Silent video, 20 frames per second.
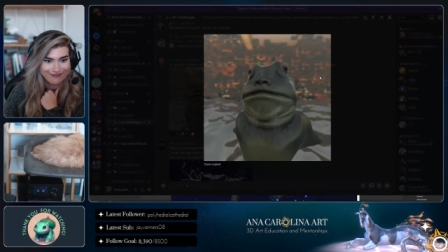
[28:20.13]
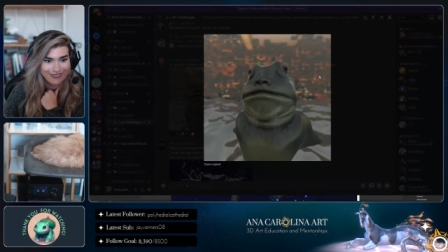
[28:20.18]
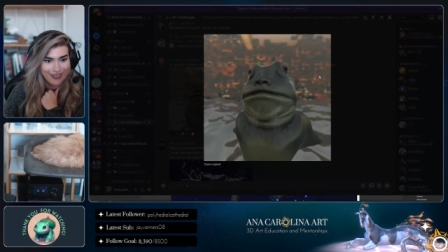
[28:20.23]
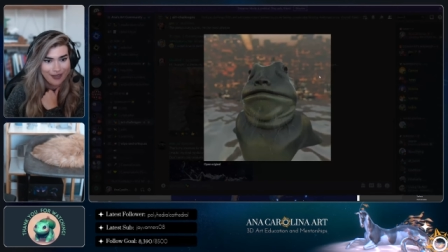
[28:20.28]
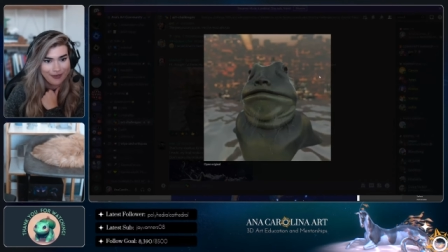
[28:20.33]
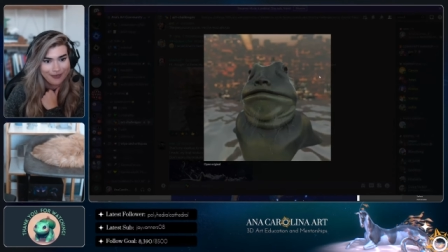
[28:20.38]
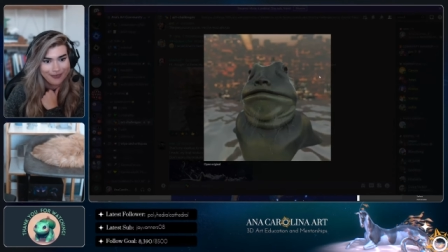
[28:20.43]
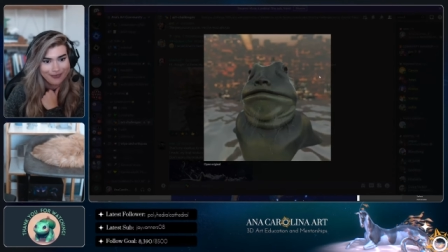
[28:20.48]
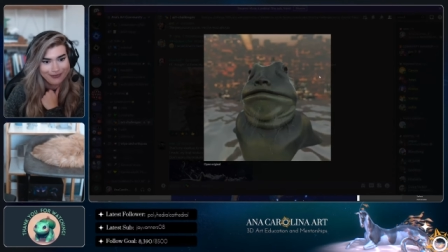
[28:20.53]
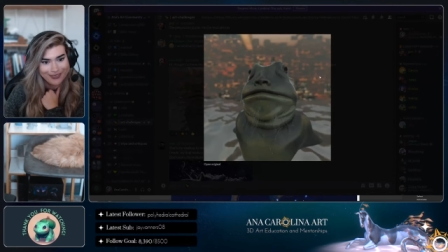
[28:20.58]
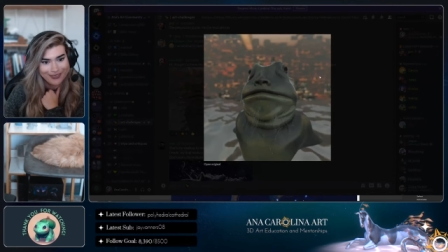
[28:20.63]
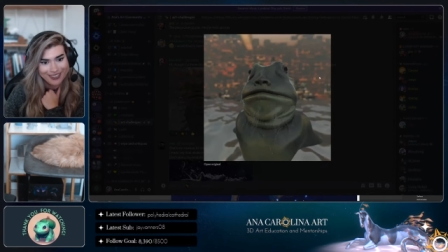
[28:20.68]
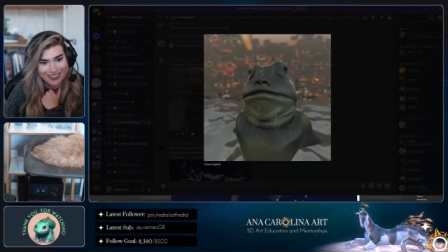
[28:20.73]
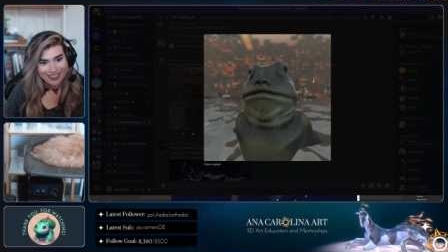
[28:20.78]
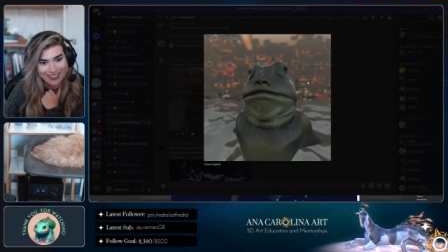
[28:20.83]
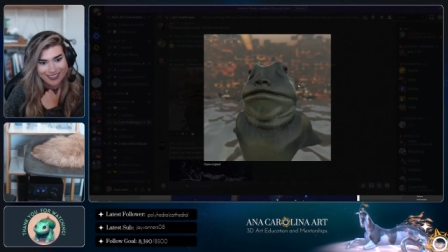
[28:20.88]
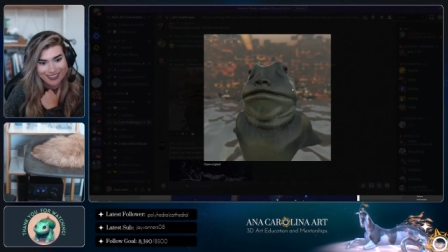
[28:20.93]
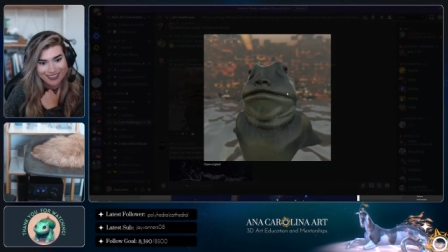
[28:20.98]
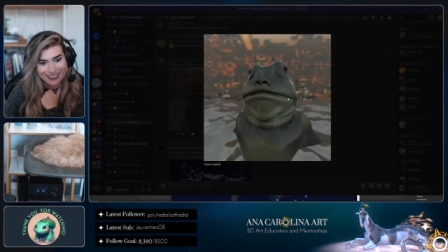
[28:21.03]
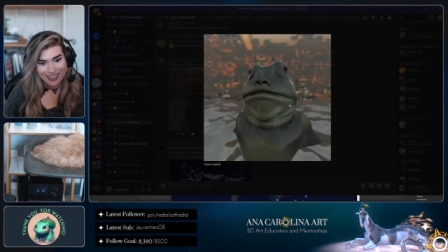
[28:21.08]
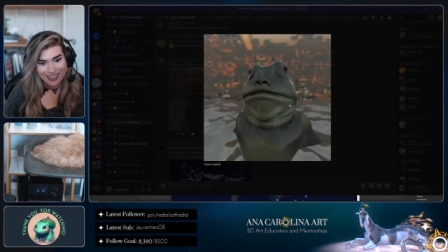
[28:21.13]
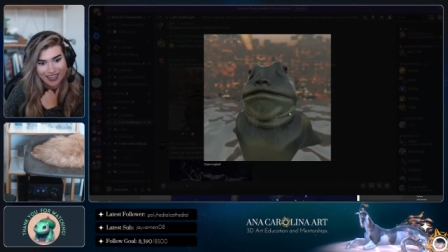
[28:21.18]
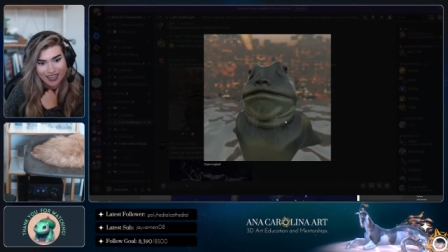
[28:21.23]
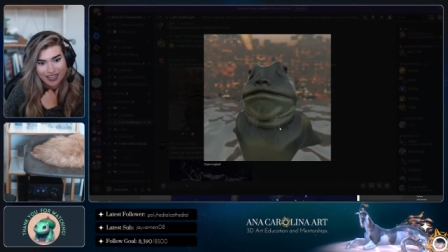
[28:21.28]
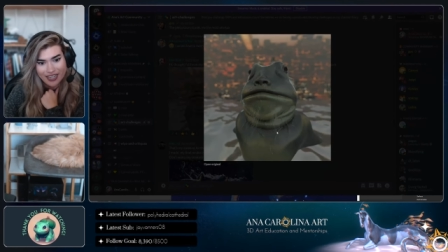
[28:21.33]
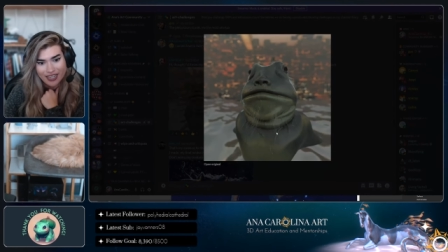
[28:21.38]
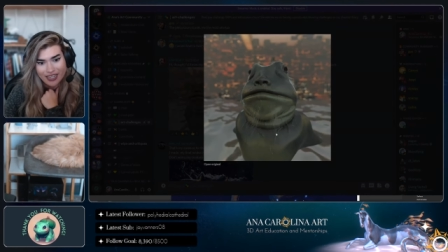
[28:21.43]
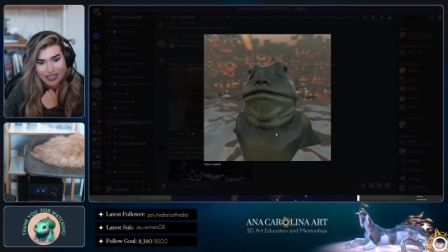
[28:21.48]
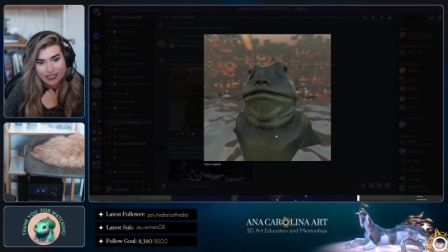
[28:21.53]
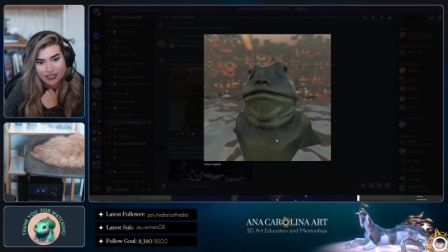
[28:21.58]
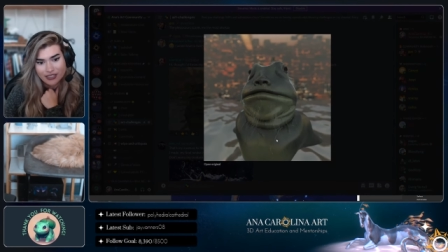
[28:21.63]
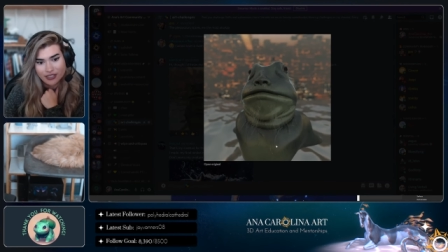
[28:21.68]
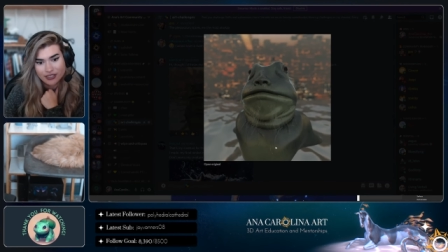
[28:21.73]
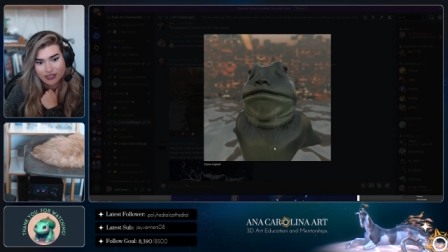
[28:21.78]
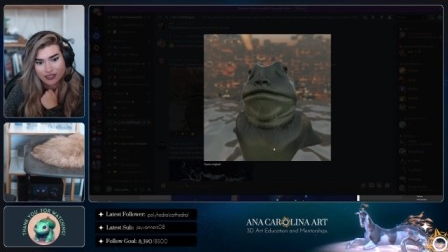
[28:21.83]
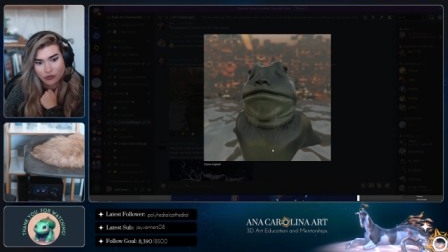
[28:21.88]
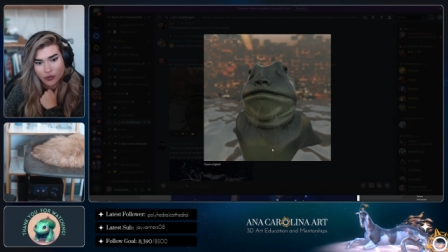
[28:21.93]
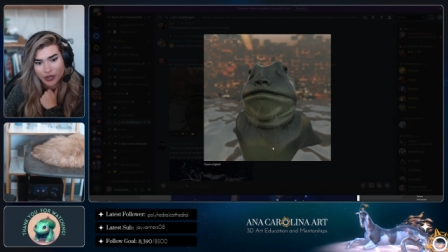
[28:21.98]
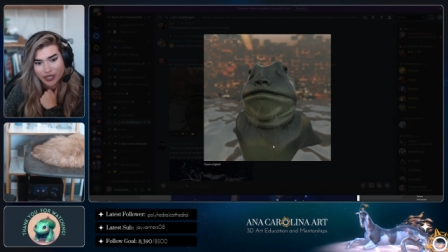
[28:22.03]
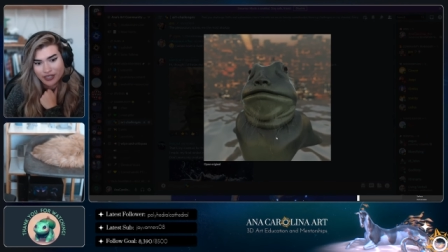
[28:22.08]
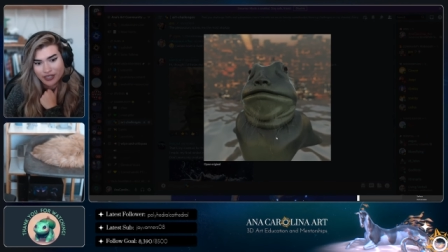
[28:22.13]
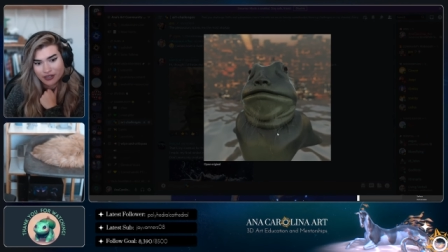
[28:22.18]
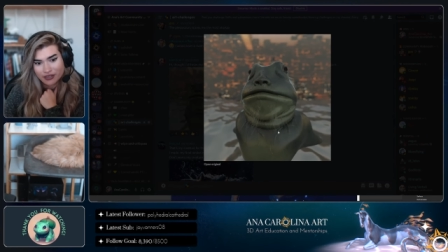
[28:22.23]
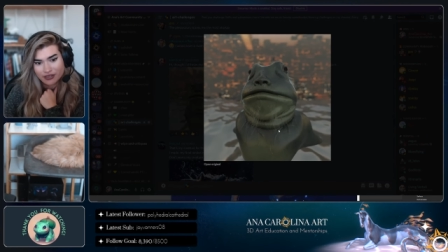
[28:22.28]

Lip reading: No, but then this guy. The way